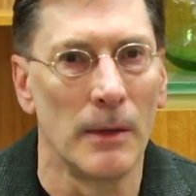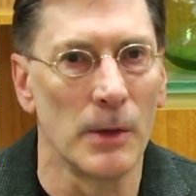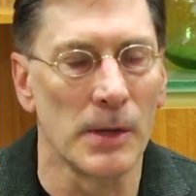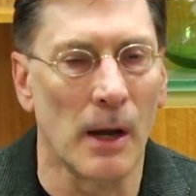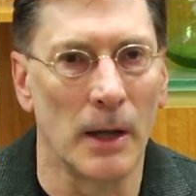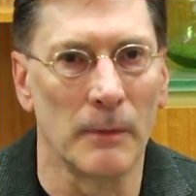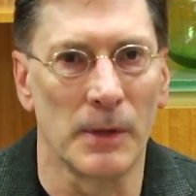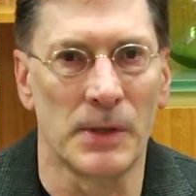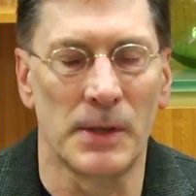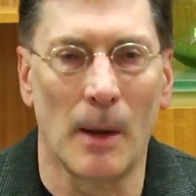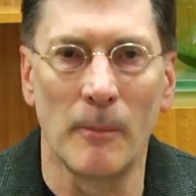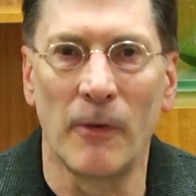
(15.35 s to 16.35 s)
there's a kind of a
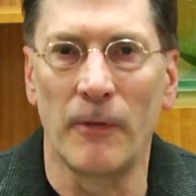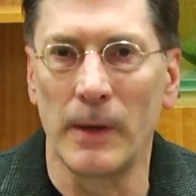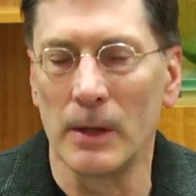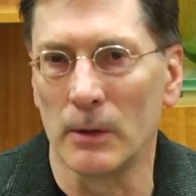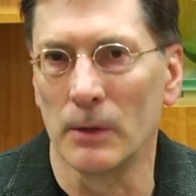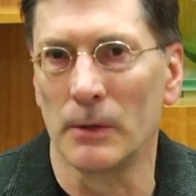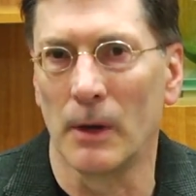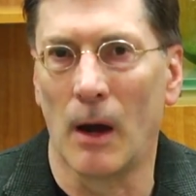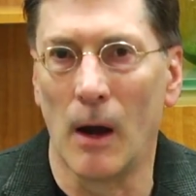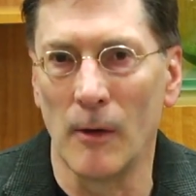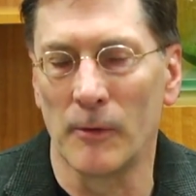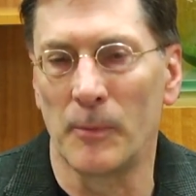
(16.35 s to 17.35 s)
subfield
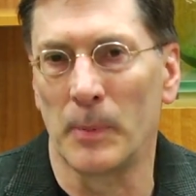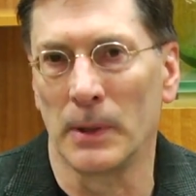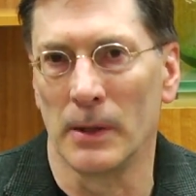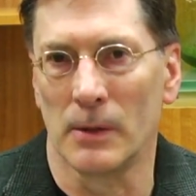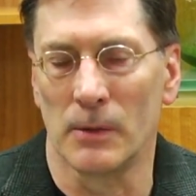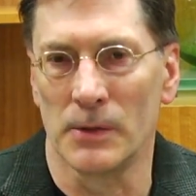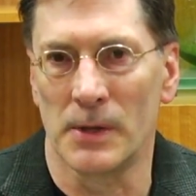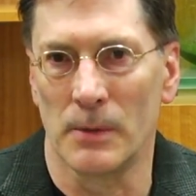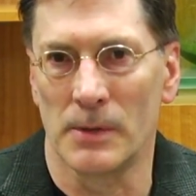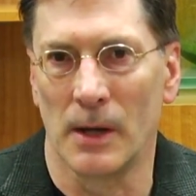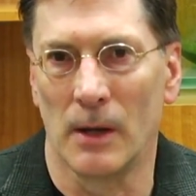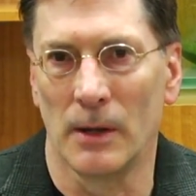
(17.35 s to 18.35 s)
of political
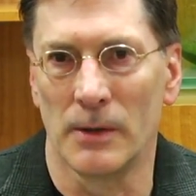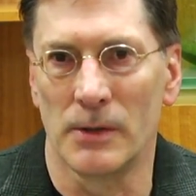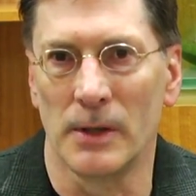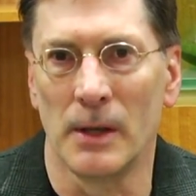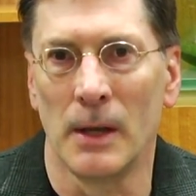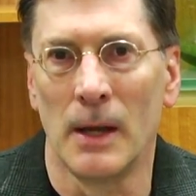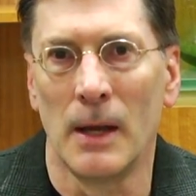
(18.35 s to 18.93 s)
sociology.